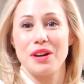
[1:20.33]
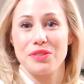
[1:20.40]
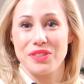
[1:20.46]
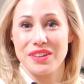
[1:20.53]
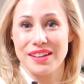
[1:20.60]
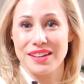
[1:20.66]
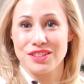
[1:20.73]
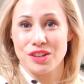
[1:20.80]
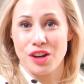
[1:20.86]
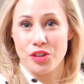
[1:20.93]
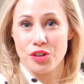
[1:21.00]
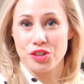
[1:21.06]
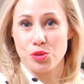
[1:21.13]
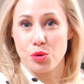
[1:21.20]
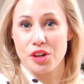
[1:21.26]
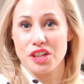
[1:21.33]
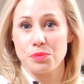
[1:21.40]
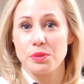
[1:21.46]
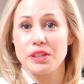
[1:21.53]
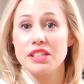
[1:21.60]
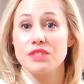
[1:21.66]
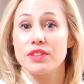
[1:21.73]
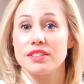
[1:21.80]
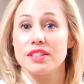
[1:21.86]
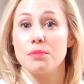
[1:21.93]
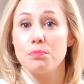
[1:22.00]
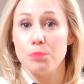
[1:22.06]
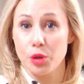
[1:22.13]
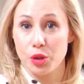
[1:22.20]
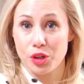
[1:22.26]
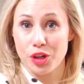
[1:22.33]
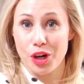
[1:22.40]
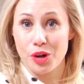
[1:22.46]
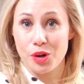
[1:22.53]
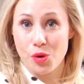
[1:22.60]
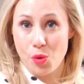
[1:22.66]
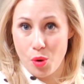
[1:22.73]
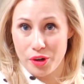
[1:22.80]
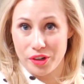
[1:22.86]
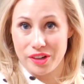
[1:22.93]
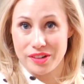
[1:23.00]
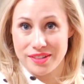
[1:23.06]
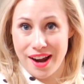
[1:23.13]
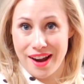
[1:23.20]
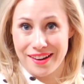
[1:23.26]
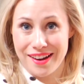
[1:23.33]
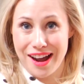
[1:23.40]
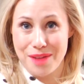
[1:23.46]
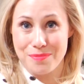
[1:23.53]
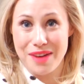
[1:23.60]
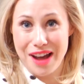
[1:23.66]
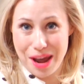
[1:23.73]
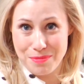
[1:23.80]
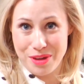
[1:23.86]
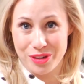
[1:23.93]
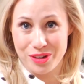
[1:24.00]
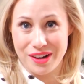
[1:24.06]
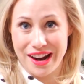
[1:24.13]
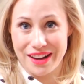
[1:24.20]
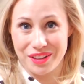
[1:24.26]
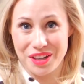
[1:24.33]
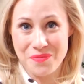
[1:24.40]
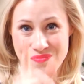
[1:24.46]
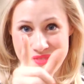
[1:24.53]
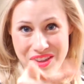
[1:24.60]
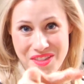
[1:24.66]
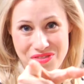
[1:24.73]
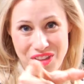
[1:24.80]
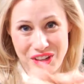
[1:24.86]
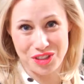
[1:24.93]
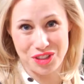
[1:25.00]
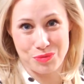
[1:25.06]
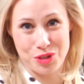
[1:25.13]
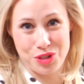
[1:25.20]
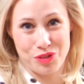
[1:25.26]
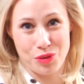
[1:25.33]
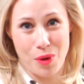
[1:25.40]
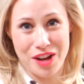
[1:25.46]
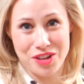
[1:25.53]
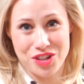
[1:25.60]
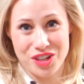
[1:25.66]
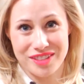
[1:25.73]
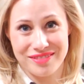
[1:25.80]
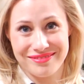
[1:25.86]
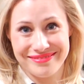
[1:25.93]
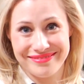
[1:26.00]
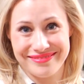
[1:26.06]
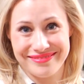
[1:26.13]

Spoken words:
about these and other stories, please visit MillionaireCorner.com. I'm Heather Kiely. Thanks so much for watching.